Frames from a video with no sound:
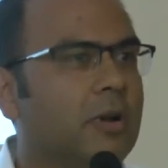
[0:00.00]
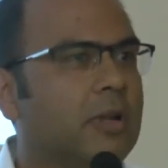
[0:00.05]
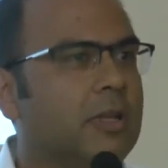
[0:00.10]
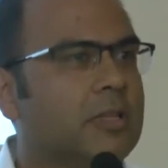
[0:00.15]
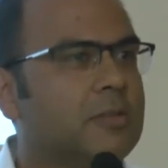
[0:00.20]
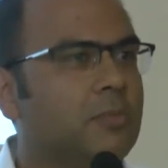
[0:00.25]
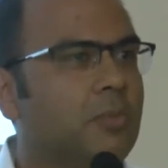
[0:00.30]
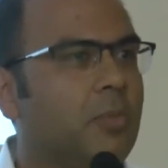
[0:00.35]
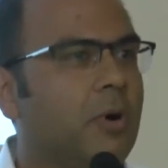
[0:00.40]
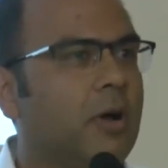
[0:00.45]

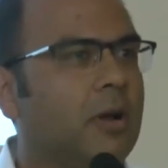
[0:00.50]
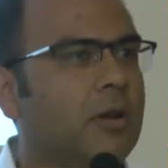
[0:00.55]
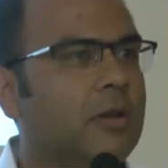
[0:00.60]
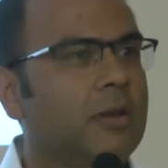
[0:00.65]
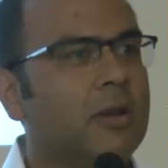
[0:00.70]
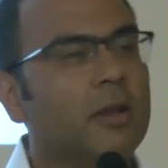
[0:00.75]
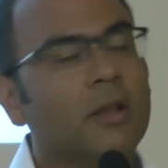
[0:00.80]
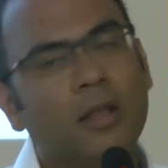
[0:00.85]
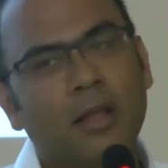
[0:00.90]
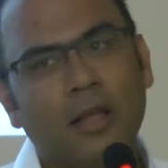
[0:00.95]
It's
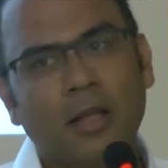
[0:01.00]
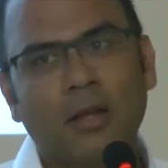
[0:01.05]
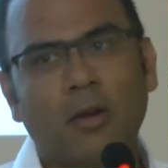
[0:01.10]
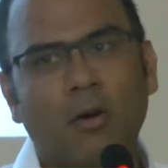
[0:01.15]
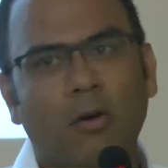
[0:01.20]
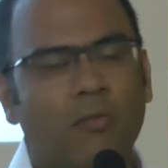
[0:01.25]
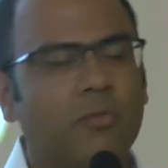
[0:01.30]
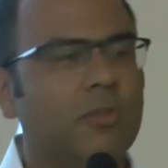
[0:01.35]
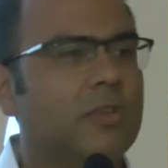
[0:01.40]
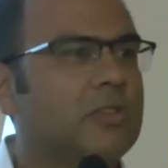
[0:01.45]
part
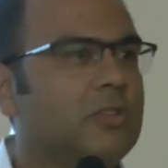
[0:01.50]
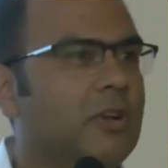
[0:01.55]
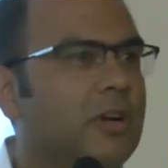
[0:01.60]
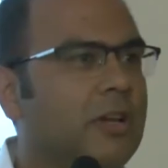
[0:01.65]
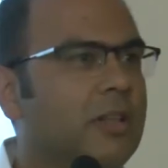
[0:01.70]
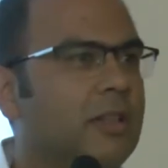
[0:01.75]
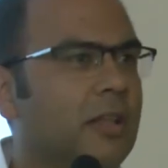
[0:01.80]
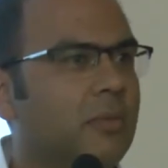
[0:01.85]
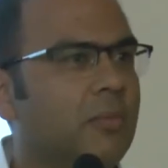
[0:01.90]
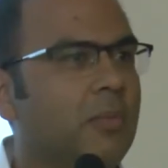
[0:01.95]
of the
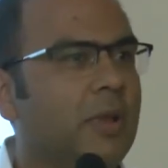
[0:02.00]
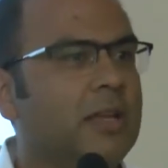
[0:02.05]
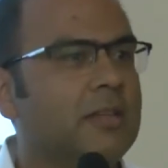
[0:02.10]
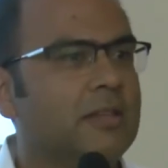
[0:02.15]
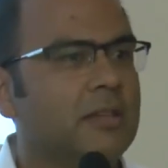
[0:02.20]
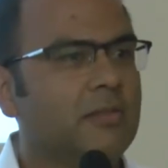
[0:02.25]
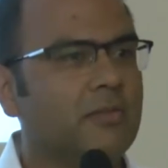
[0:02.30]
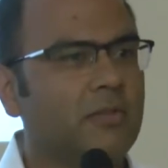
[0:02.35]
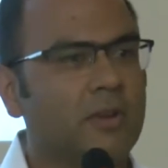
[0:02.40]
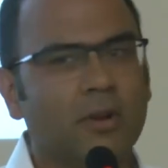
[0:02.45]
journey that makes
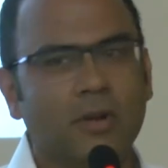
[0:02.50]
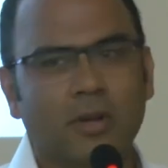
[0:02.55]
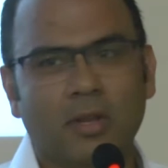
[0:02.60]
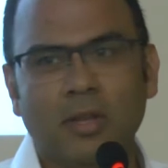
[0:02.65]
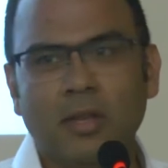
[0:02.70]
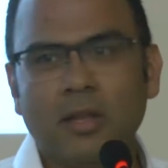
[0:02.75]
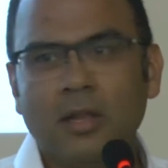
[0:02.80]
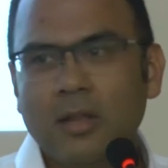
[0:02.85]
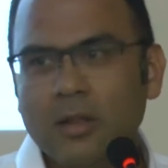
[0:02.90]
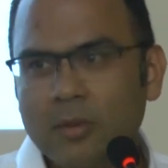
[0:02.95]
it very
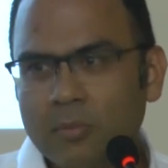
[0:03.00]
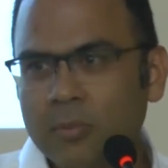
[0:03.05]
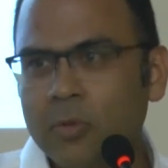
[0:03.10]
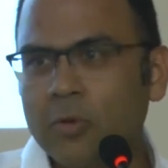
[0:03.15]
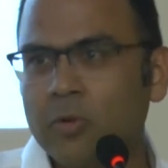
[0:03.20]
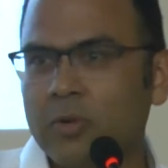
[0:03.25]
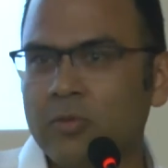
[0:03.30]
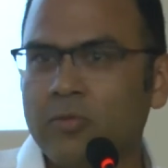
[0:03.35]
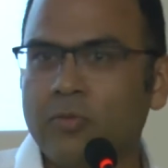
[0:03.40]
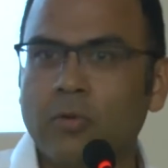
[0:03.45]

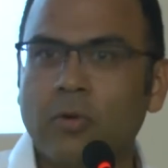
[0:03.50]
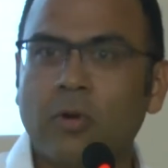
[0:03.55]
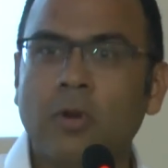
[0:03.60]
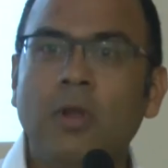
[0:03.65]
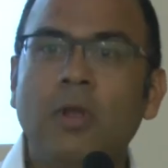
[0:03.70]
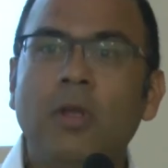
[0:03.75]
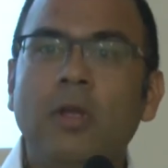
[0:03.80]
beautiful.